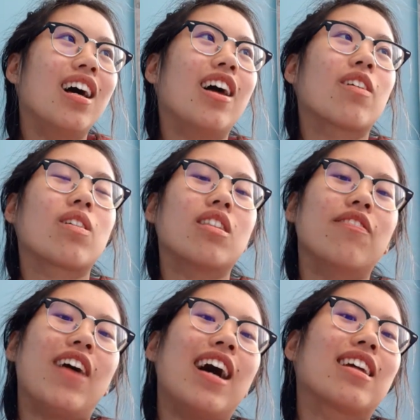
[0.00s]
other than the
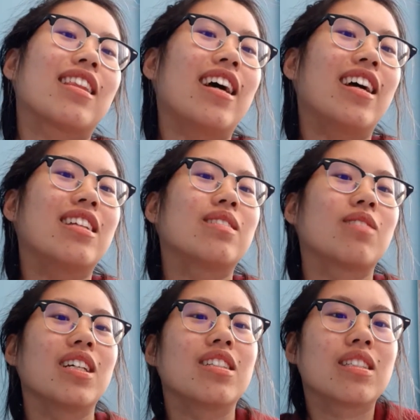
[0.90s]
fact that it's
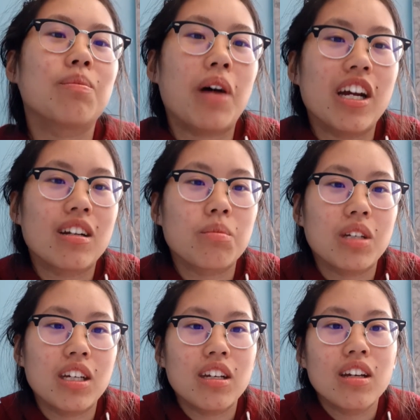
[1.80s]
really inspired
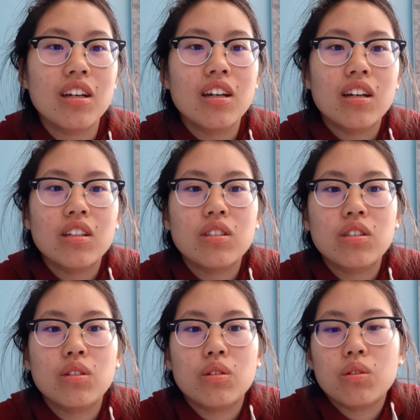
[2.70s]
me
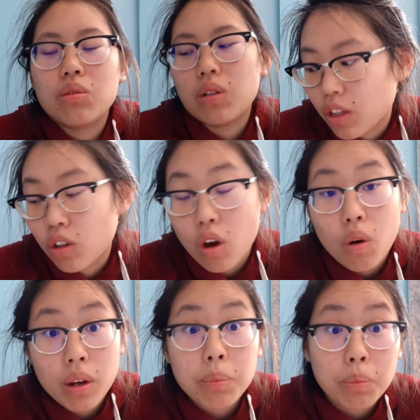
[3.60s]
to go
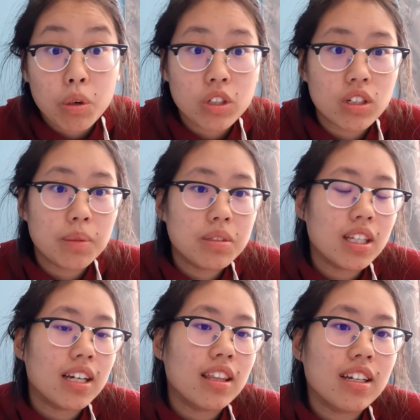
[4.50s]
on more trips
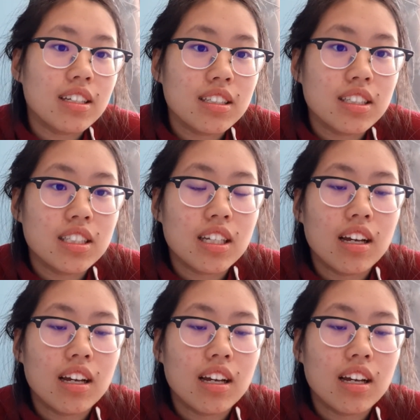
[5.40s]
like this.